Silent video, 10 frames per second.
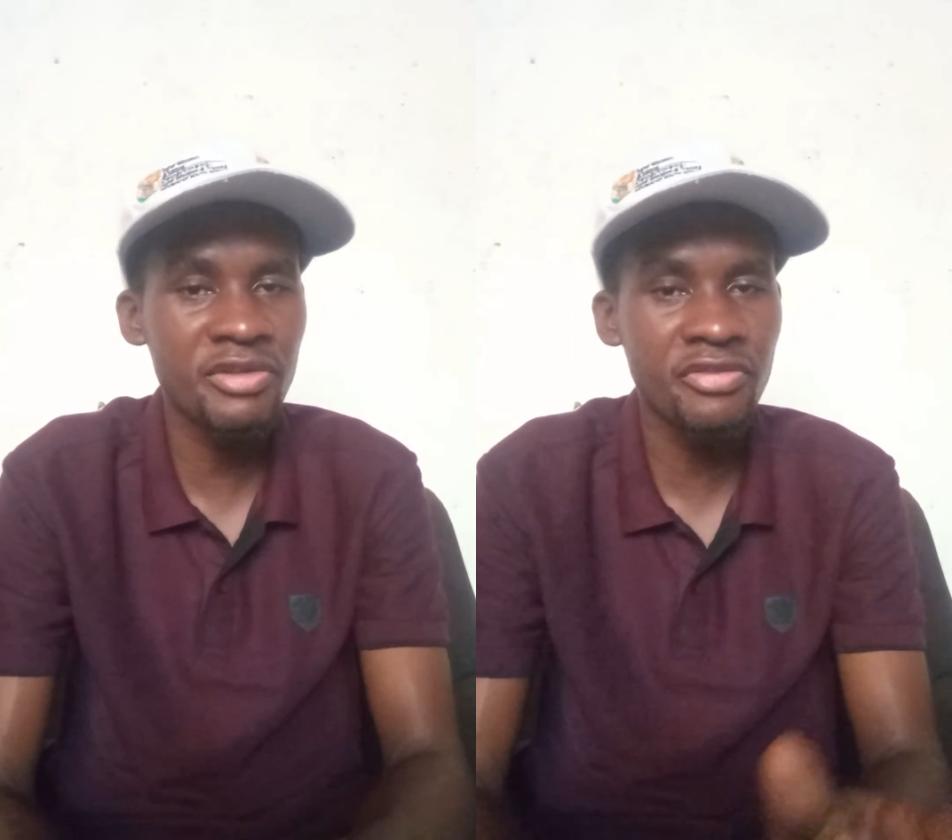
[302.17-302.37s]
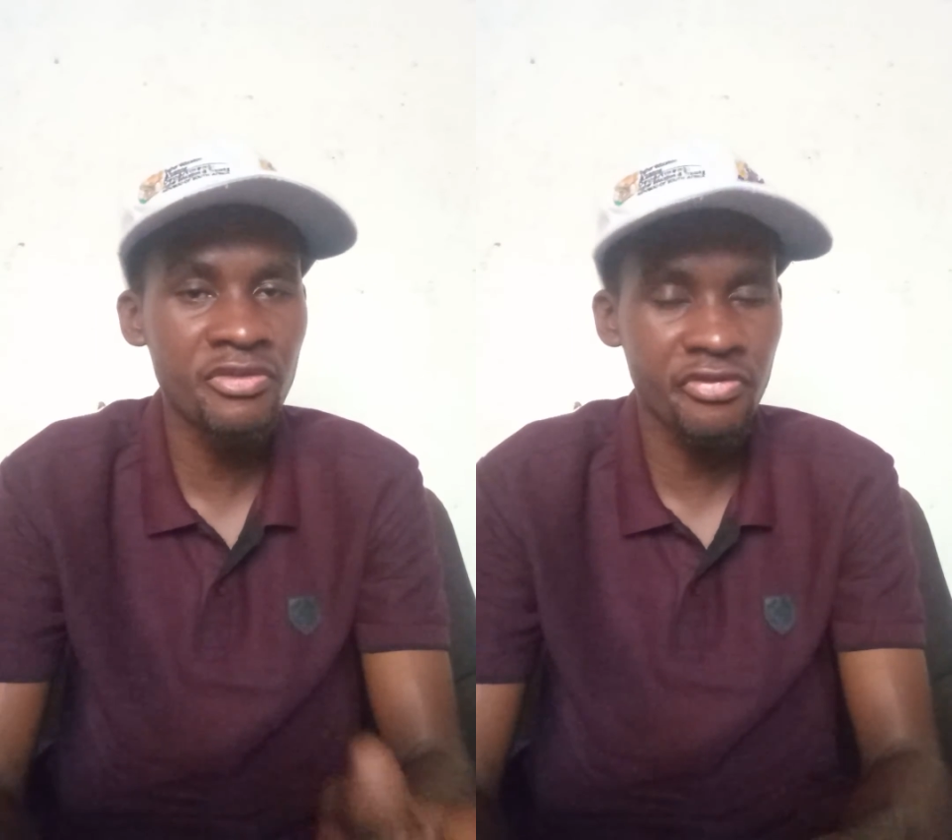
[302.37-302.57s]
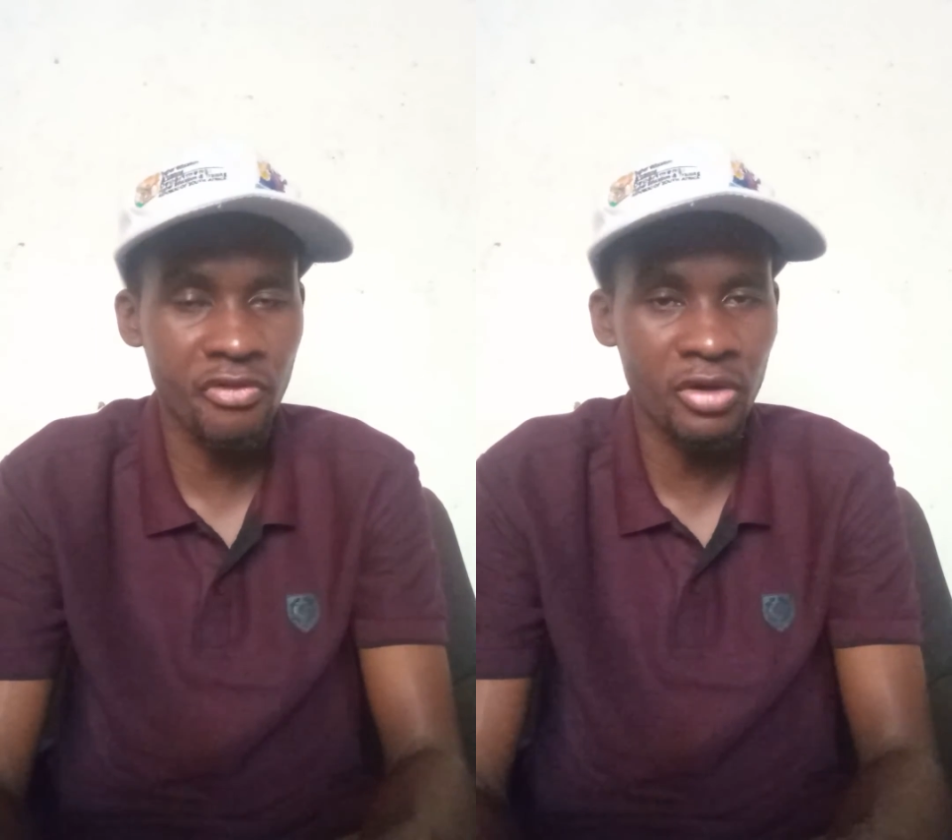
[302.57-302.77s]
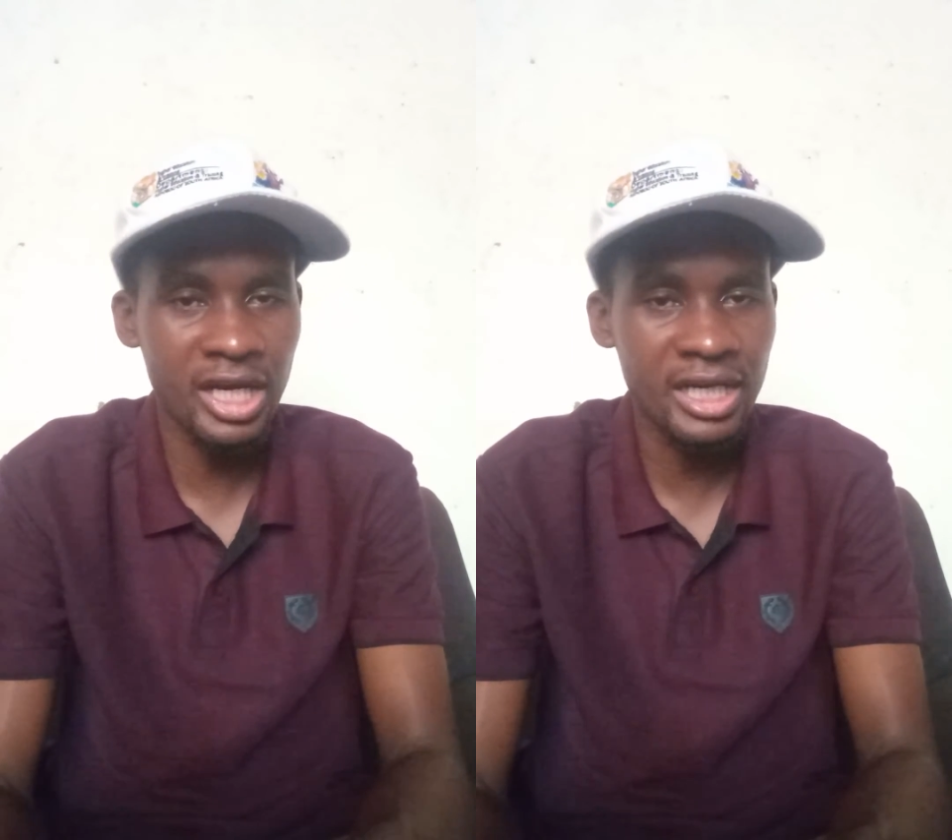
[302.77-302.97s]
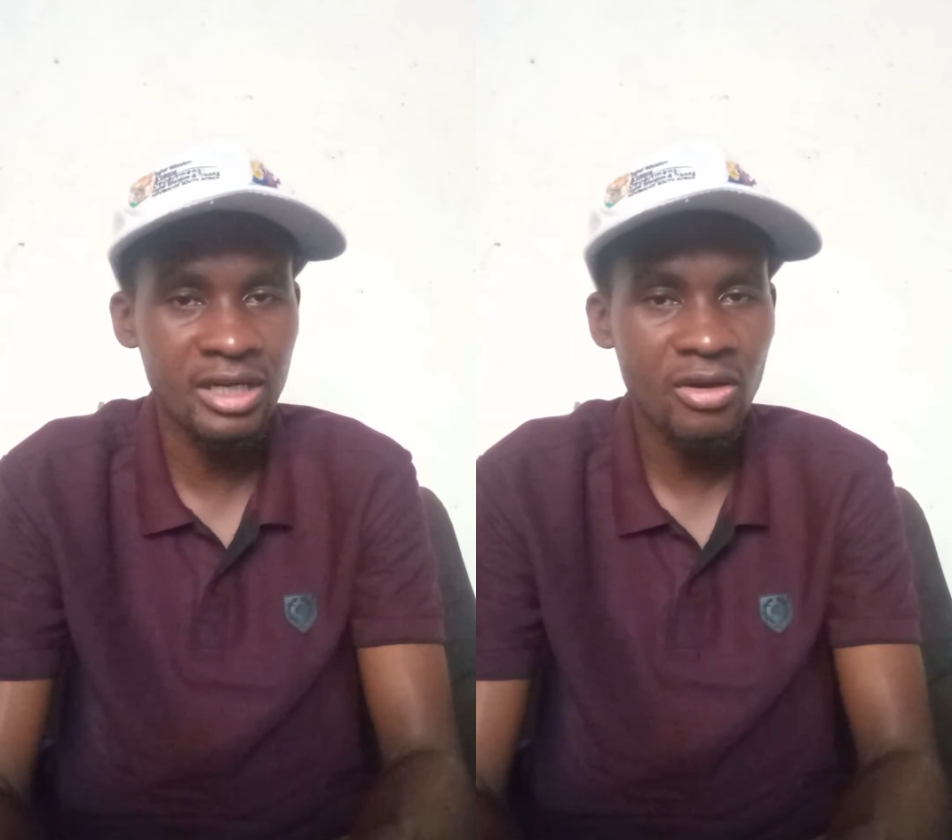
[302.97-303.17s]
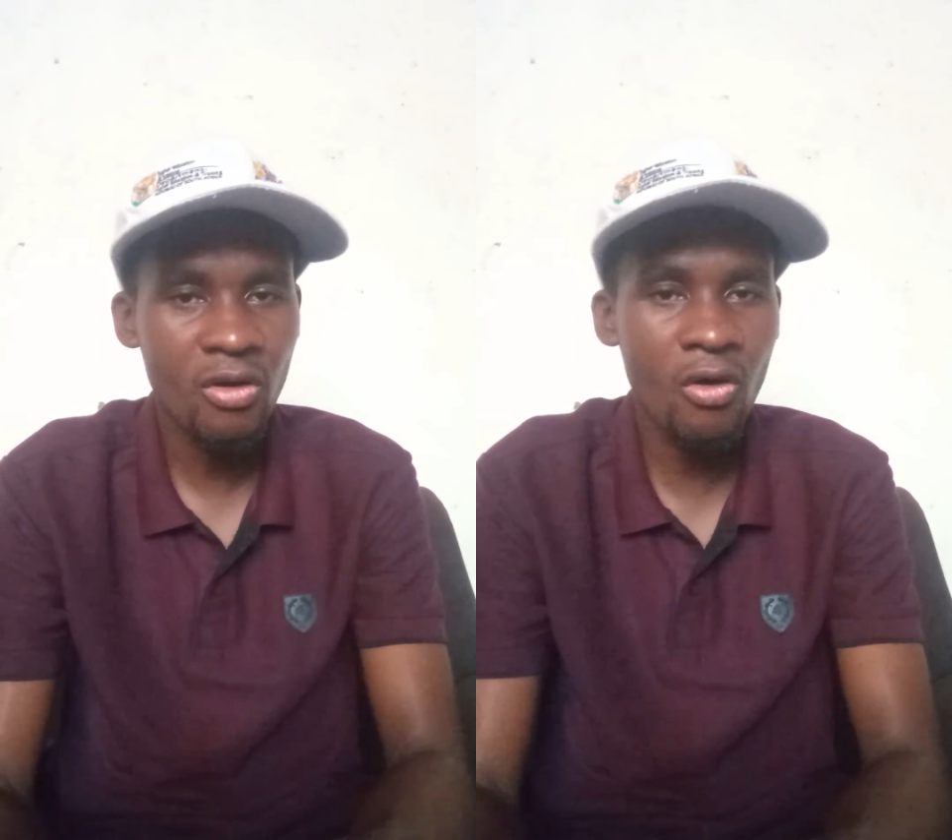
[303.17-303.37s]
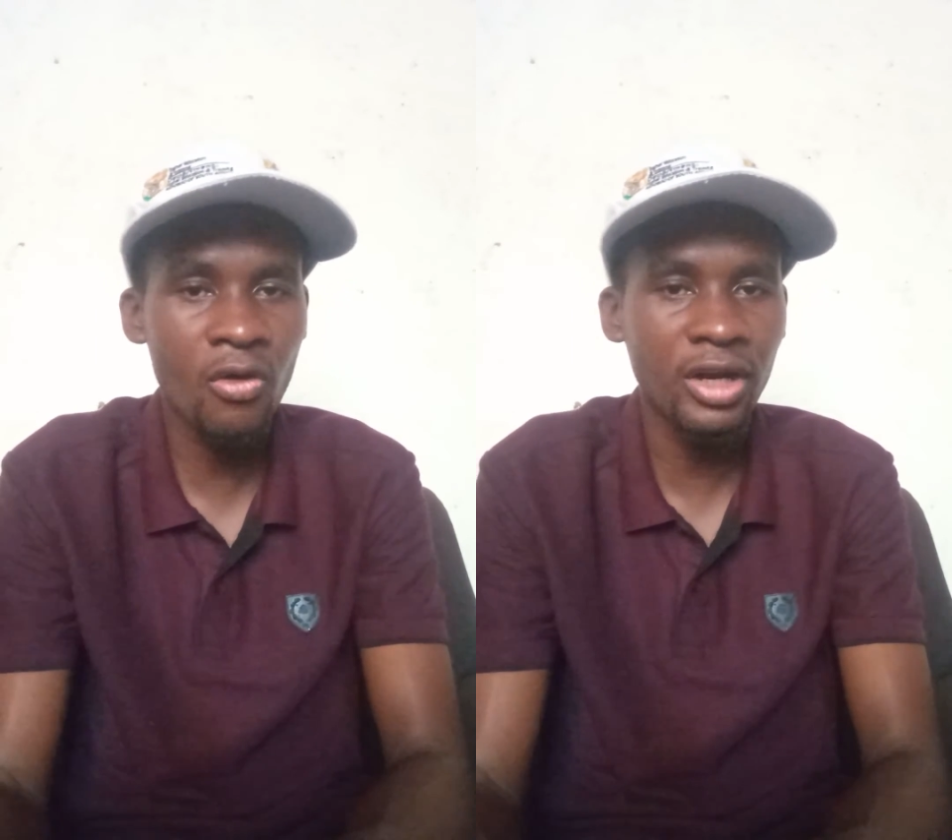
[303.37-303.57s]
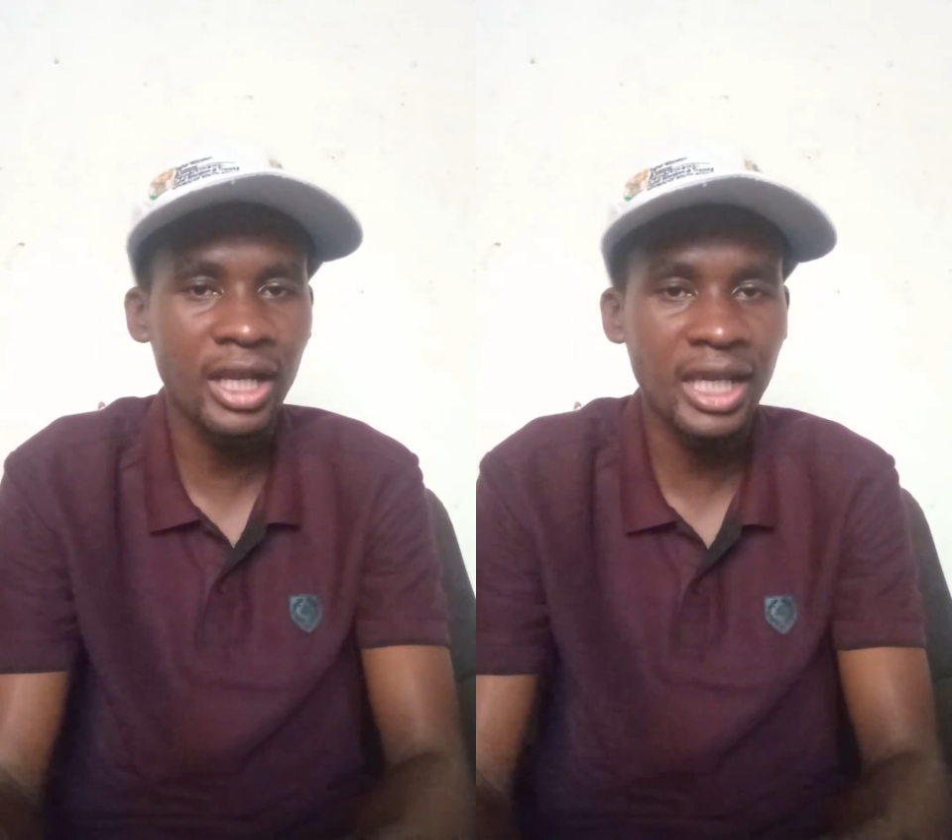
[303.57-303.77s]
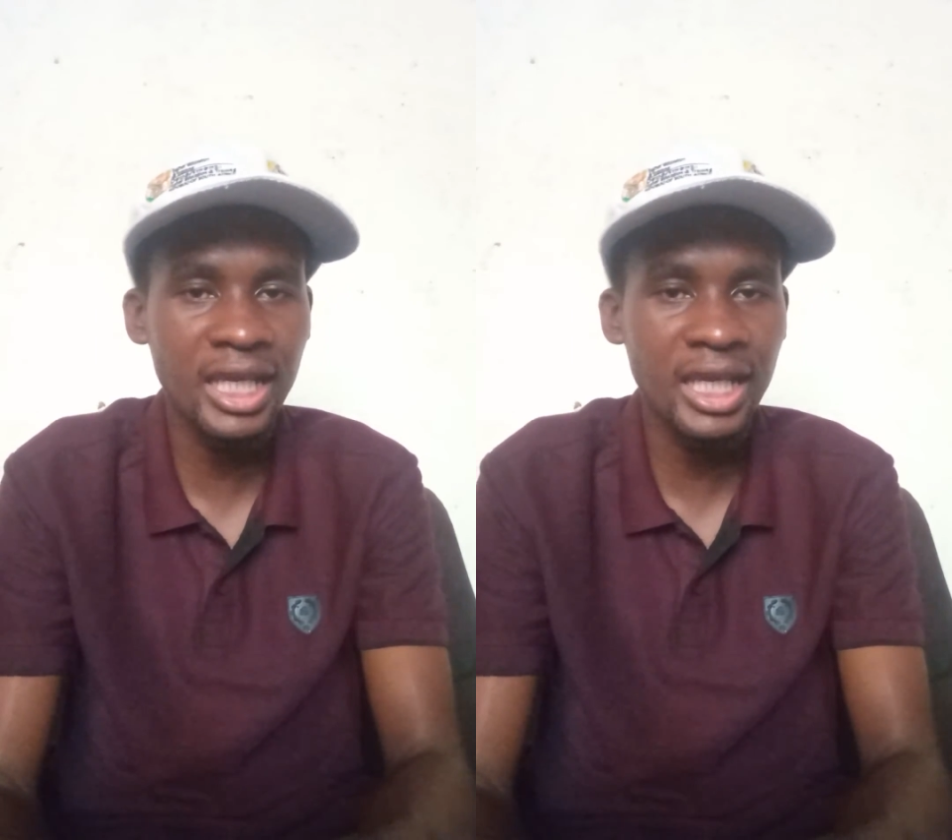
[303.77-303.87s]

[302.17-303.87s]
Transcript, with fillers: having fallen or